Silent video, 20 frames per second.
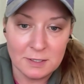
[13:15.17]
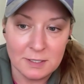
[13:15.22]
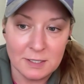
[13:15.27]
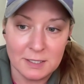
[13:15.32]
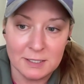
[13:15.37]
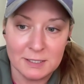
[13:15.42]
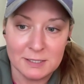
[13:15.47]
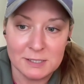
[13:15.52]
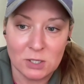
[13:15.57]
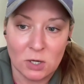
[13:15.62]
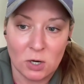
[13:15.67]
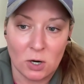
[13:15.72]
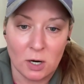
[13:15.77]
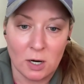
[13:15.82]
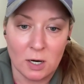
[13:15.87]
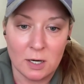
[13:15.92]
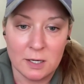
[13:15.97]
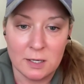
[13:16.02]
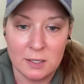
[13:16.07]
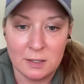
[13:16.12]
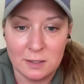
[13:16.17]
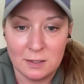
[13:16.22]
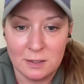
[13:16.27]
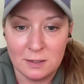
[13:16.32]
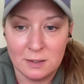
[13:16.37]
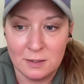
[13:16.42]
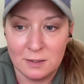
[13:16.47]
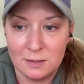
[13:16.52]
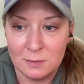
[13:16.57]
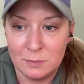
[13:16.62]
And it's hard
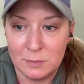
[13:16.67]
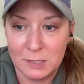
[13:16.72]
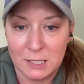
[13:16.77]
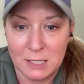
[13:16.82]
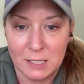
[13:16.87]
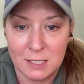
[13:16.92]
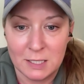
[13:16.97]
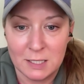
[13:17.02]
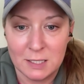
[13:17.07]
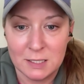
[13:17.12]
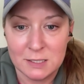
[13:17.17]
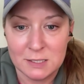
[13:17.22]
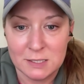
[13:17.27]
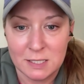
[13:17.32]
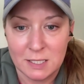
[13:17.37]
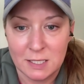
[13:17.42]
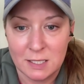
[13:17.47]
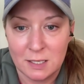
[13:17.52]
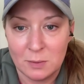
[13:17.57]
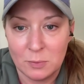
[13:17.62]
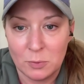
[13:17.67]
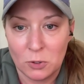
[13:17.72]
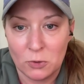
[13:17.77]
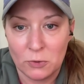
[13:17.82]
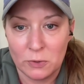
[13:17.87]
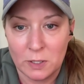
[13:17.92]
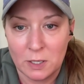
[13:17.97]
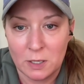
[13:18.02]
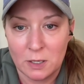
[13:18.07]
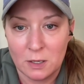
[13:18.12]
in the beginning to get up
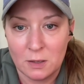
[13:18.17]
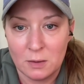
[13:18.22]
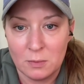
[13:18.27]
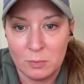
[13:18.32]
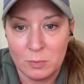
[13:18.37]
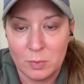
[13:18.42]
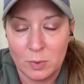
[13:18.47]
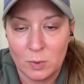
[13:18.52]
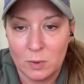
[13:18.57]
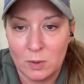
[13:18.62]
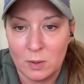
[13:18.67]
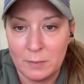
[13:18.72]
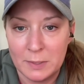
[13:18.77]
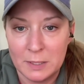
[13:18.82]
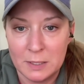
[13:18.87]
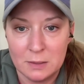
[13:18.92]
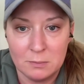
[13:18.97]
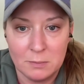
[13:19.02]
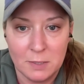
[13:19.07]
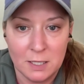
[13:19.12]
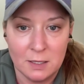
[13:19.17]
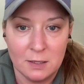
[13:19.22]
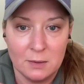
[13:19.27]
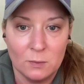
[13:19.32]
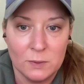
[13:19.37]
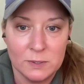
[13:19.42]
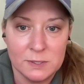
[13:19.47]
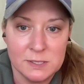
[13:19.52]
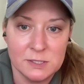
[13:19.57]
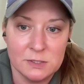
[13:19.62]
earlier, but I mean, man,
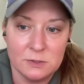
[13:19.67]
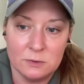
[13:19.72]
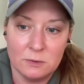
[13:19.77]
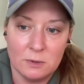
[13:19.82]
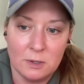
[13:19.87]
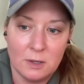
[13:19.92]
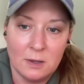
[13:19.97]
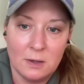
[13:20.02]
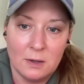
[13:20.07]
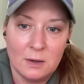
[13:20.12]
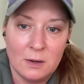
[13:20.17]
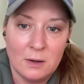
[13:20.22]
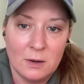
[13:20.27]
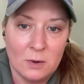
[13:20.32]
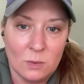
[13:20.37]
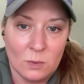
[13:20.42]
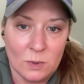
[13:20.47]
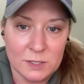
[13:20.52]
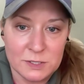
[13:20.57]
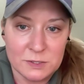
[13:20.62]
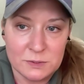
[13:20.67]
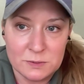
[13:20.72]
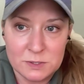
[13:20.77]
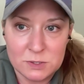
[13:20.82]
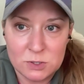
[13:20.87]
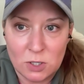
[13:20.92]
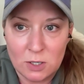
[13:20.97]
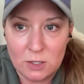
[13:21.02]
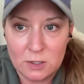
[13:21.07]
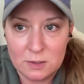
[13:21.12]
once you
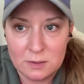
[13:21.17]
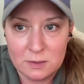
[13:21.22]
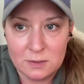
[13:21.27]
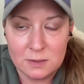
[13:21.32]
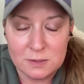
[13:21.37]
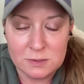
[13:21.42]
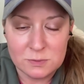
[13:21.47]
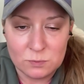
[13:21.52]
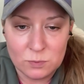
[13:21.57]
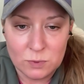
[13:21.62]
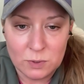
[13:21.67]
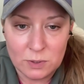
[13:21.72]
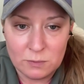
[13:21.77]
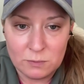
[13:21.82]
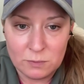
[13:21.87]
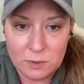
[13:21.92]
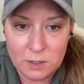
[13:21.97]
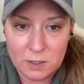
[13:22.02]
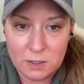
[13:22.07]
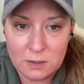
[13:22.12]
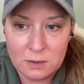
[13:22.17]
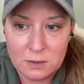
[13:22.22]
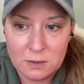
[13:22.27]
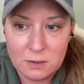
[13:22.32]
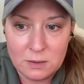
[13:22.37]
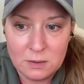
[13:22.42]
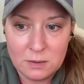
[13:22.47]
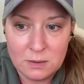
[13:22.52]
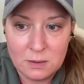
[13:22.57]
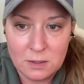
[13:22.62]
start, it's really, really
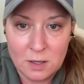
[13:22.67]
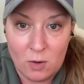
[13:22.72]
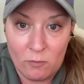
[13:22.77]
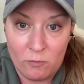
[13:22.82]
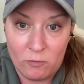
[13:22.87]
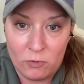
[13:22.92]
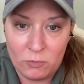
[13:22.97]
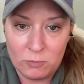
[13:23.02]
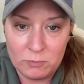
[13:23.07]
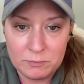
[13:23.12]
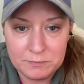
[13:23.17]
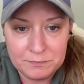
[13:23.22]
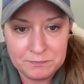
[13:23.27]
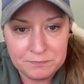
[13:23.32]
helpful.